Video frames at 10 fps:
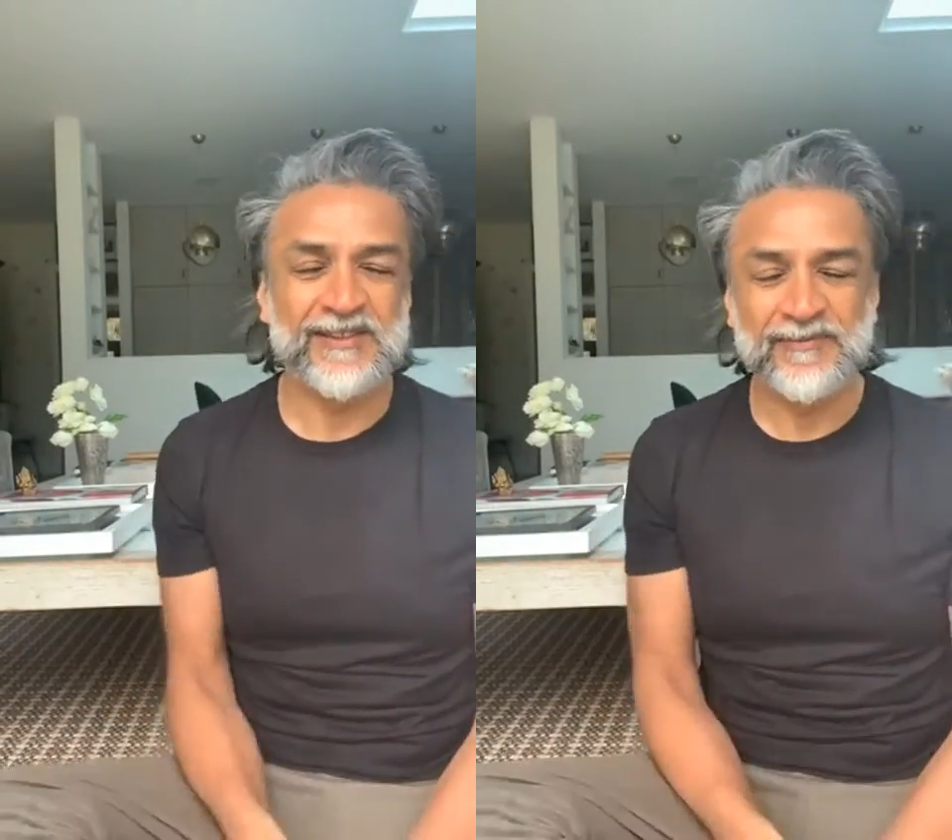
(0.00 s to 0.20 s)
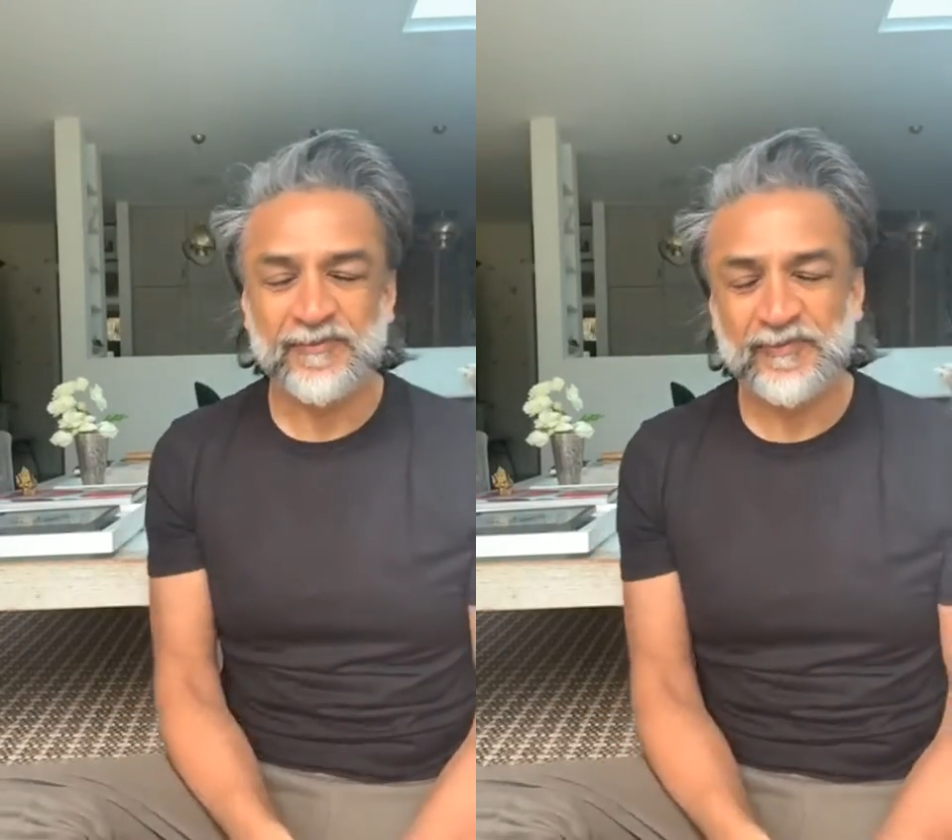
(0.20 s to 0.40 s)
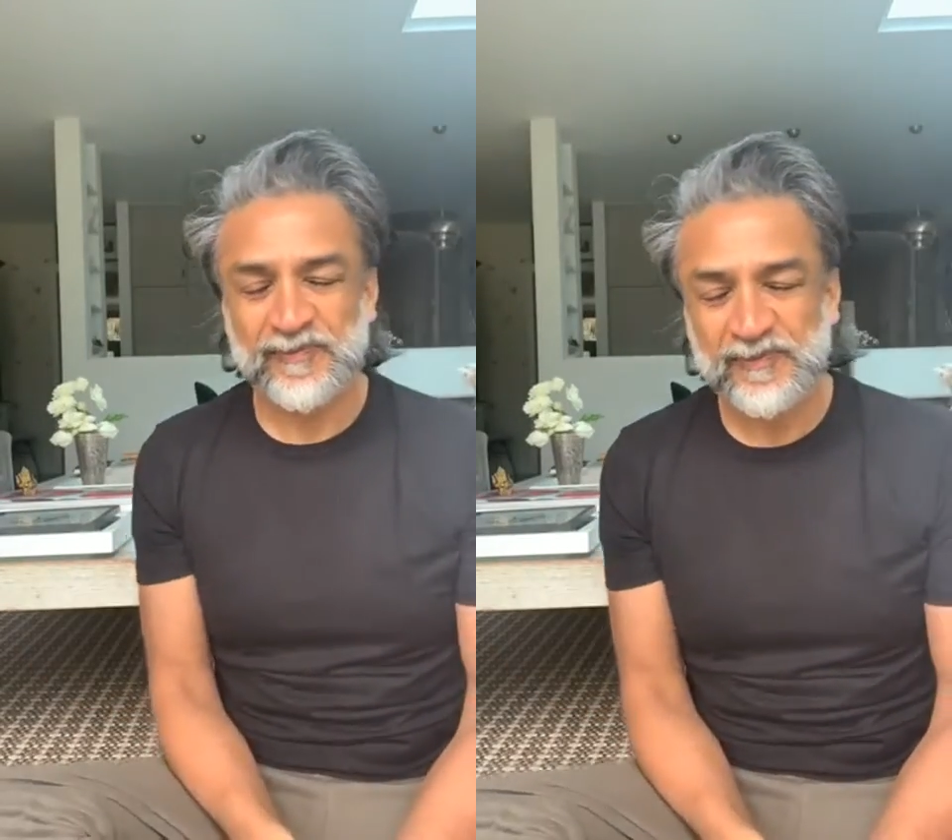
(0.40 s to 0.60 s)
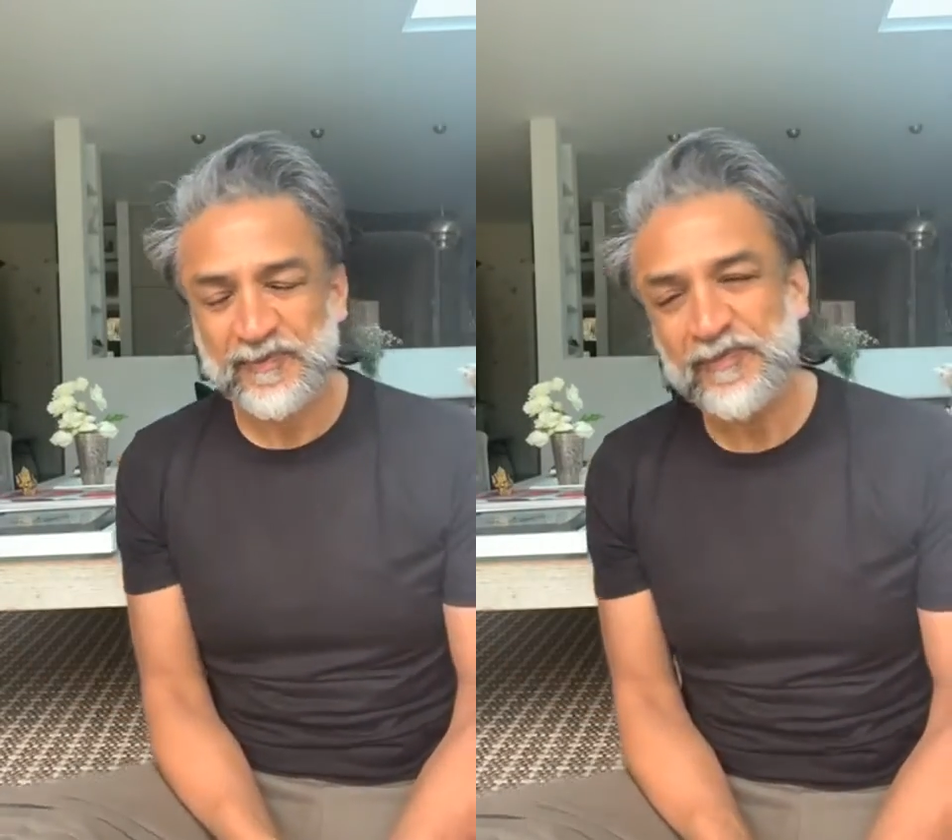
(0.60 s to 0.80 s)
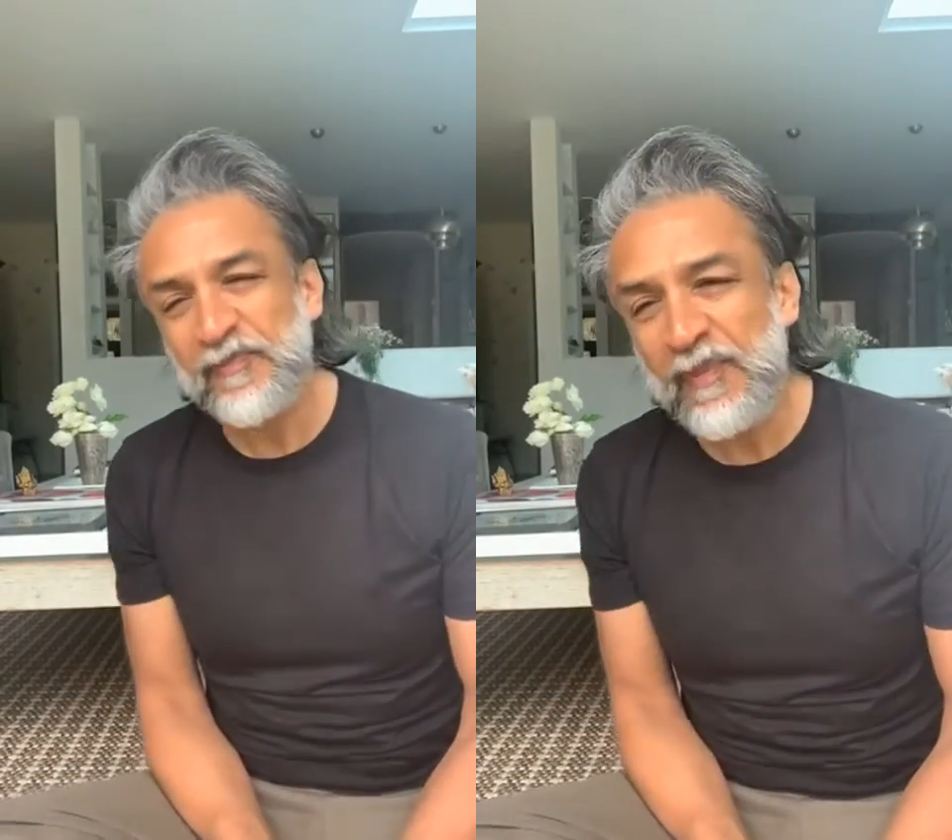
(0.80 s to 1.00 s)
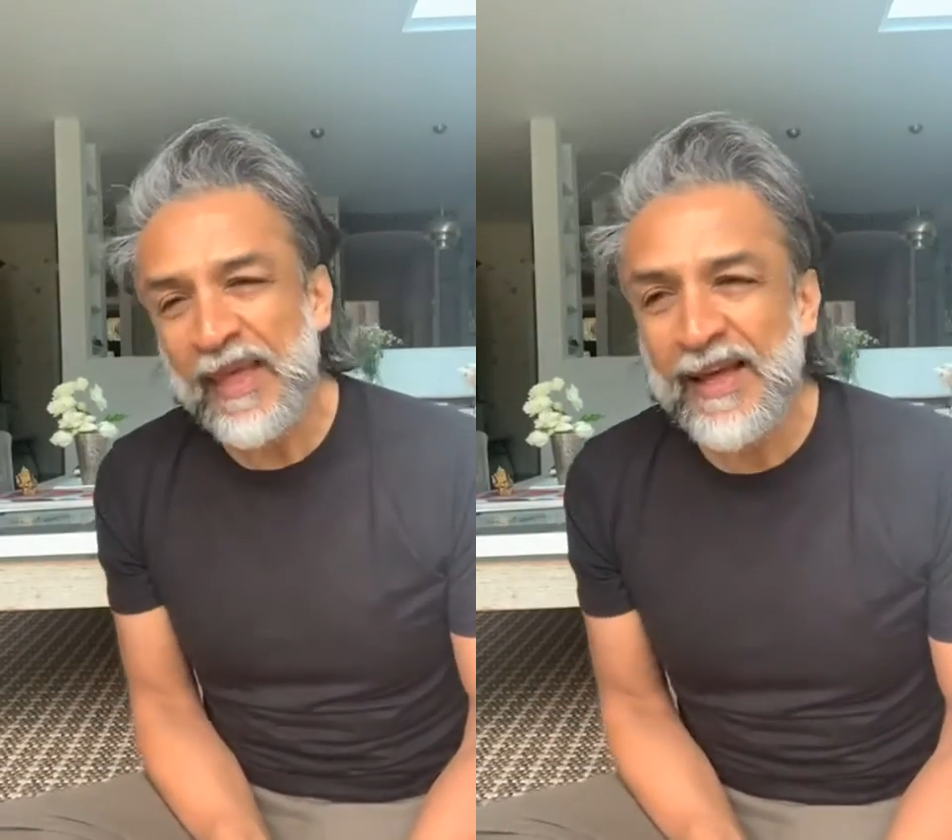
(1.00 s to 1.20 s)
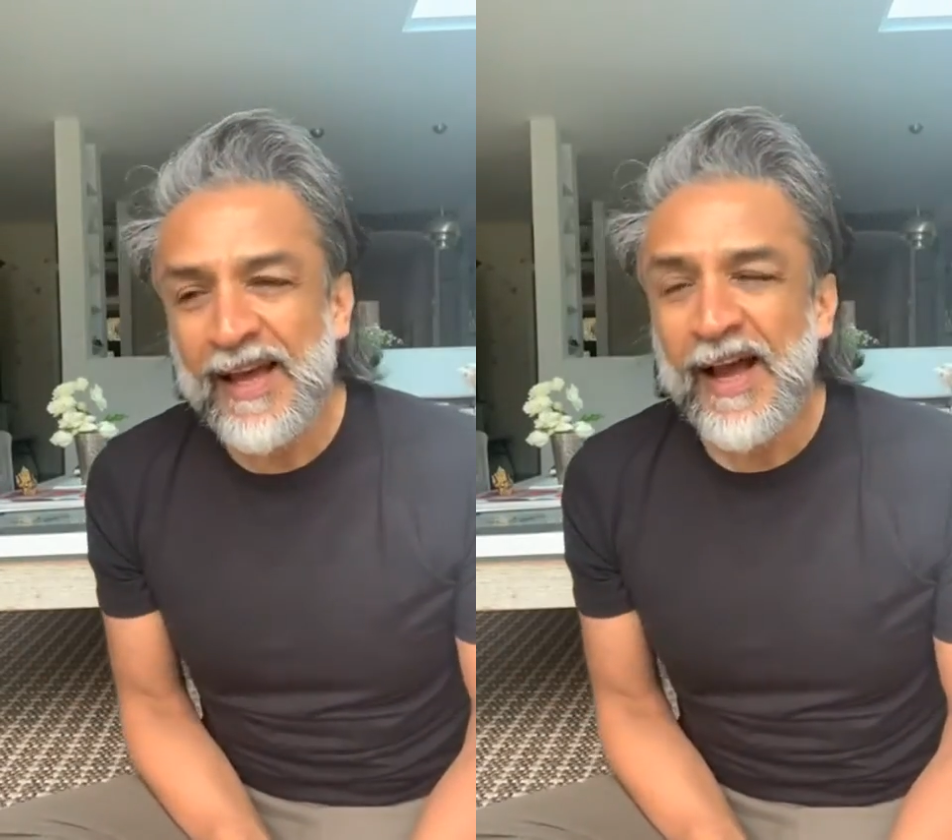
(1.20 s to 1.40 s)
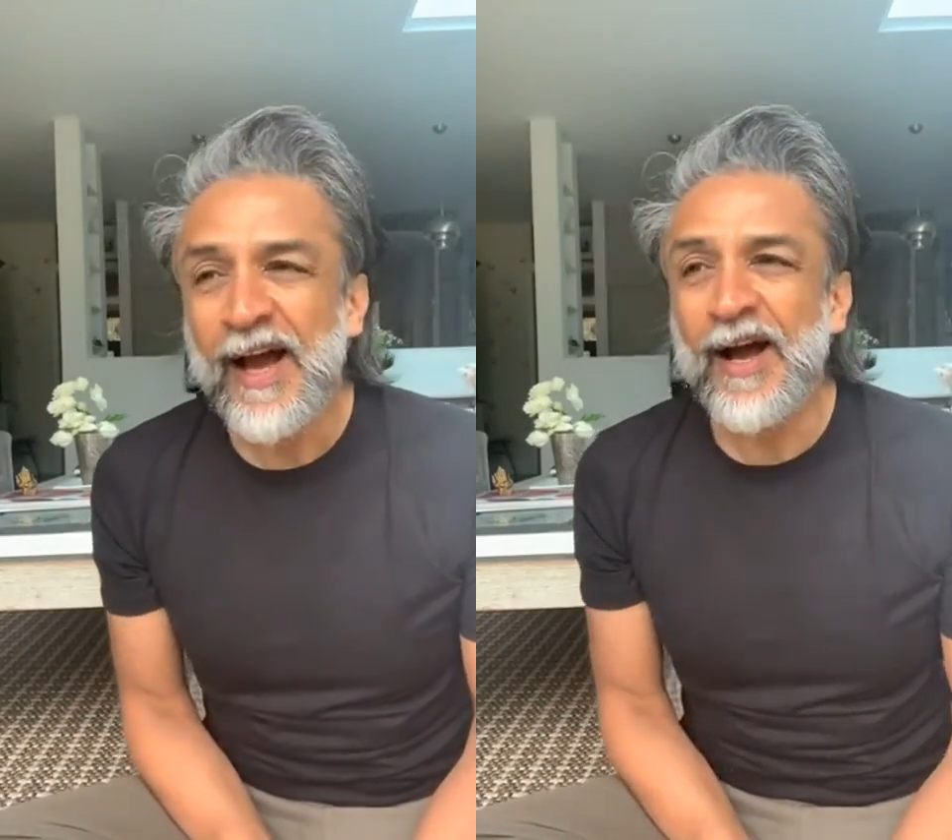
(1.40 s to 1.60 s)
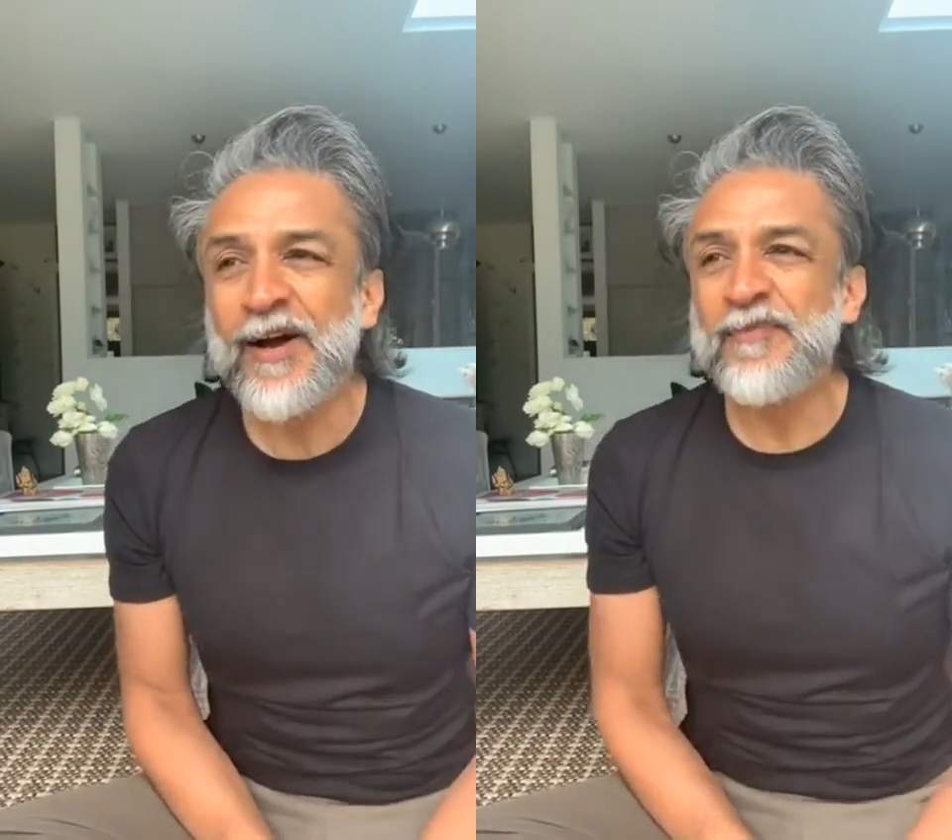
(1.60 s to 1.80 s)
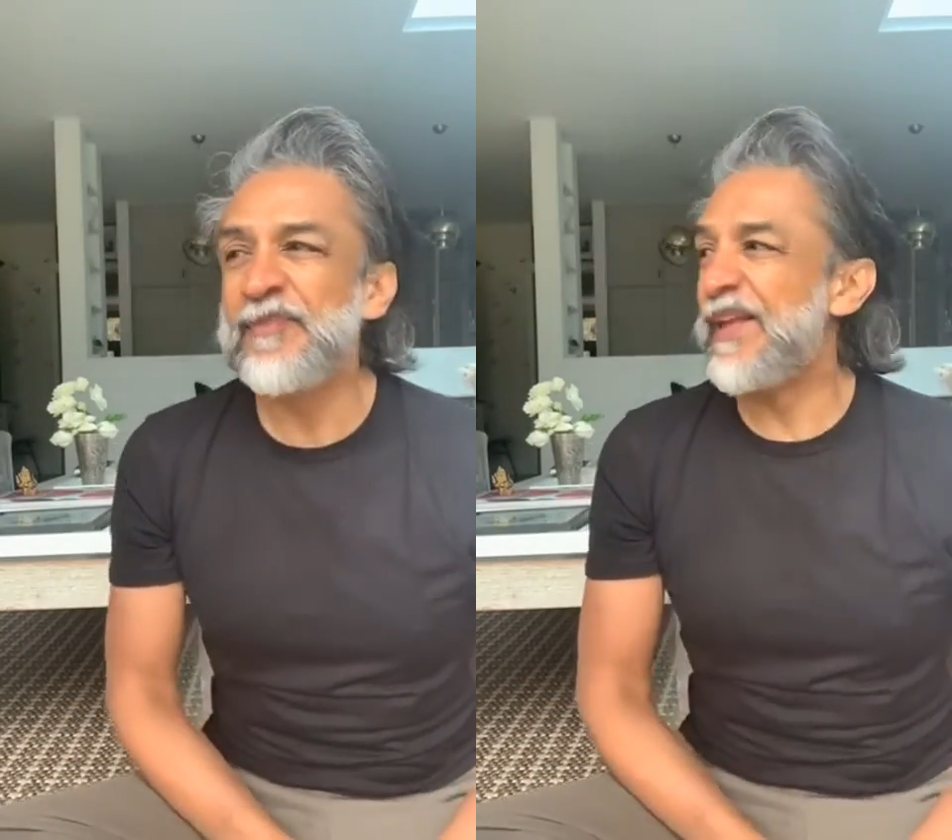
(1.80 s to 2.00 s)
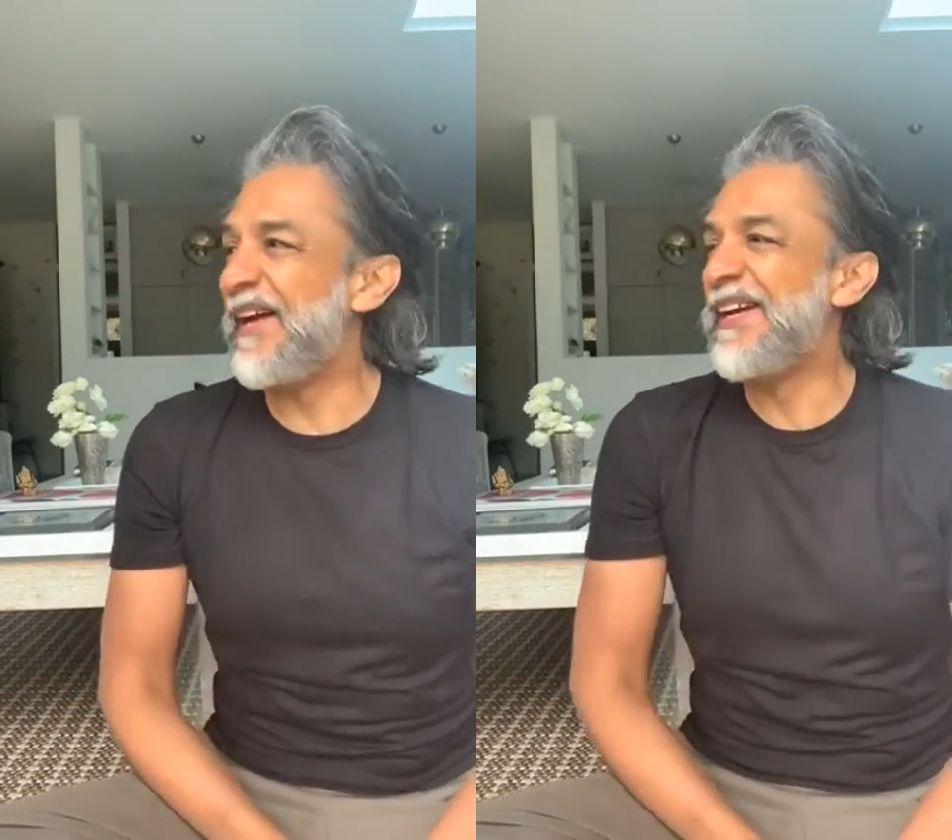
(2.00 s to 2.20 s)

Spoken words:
Yeah. It's too much.